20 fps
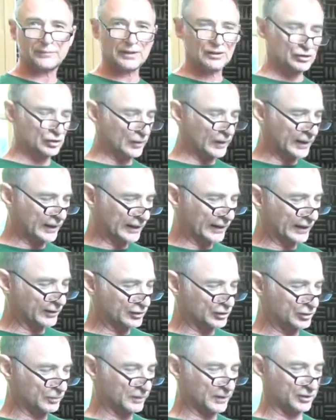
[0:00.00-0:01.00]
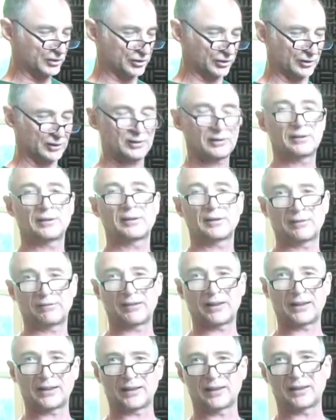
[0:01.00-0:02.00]
So how do you measure a
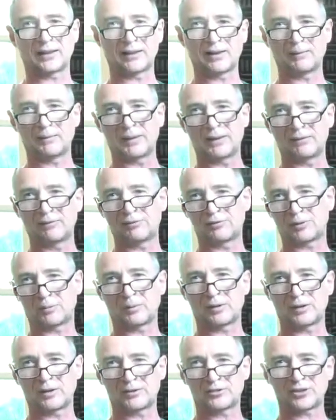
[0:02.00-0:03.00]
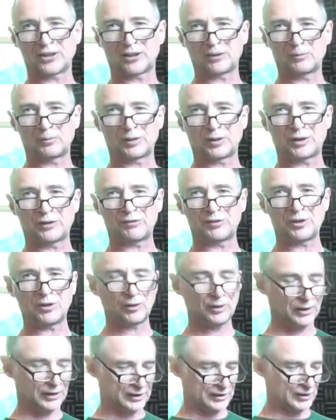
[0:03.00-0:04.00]
violin? I mean, from a sound point of view,
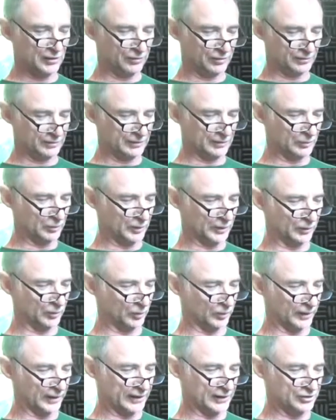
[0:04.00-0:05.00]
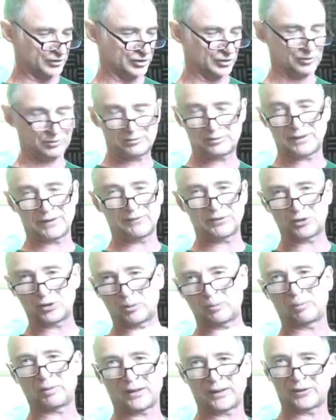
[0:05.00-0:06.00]
one way is you give it to
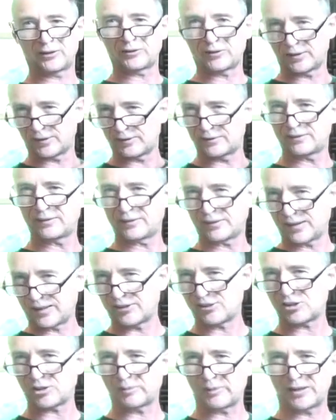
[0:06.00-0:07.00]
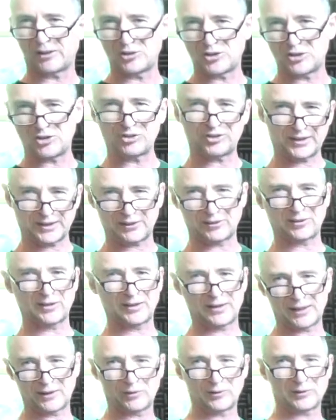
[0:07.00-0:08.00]
a player and ask them how does it sound,
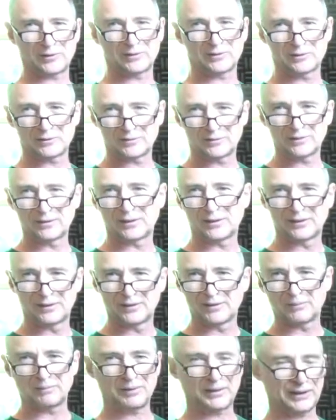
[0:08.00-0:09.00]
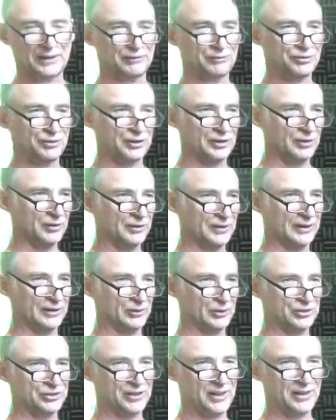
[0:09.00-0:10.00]
and they will play it for you and they
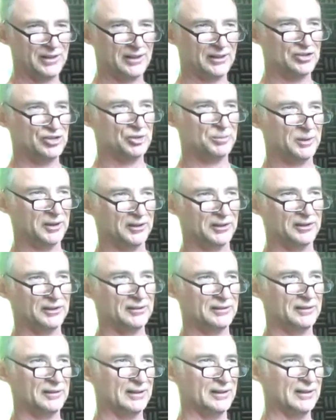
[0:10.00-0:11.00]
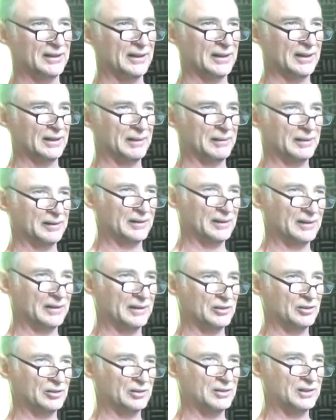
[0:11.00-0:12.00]
will say things about it.
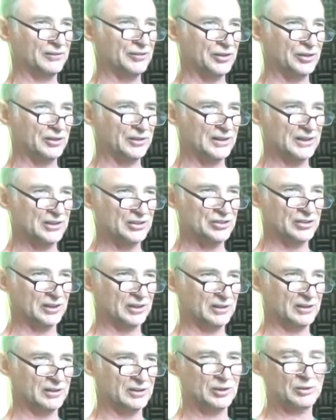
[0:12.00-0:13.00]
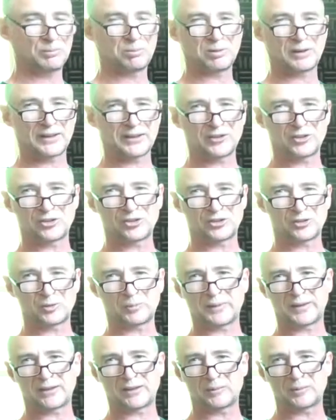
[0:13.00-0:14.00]
The difficulty is that good players
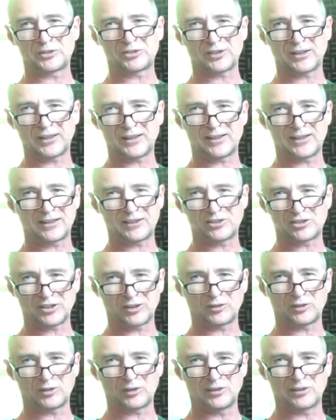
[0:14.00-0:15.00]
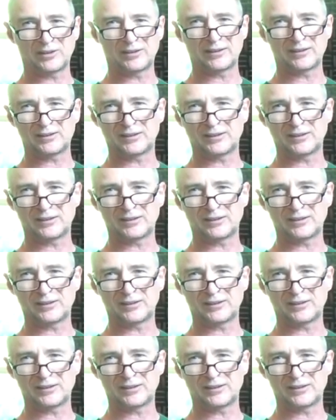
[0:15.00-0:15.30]
make almost anything sound good.